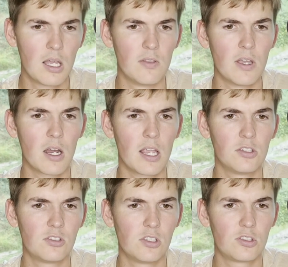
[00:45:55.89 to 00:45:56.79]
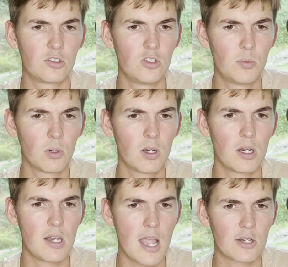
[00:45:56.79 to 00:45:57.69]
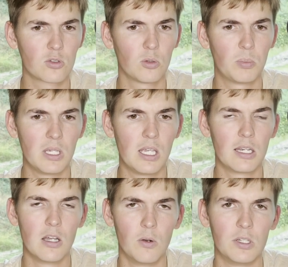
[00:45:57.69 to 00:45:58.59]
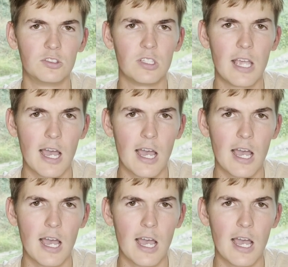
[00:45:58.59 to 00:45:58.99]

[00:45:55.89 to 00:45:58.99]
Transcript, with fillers: there is this supernatural being known as the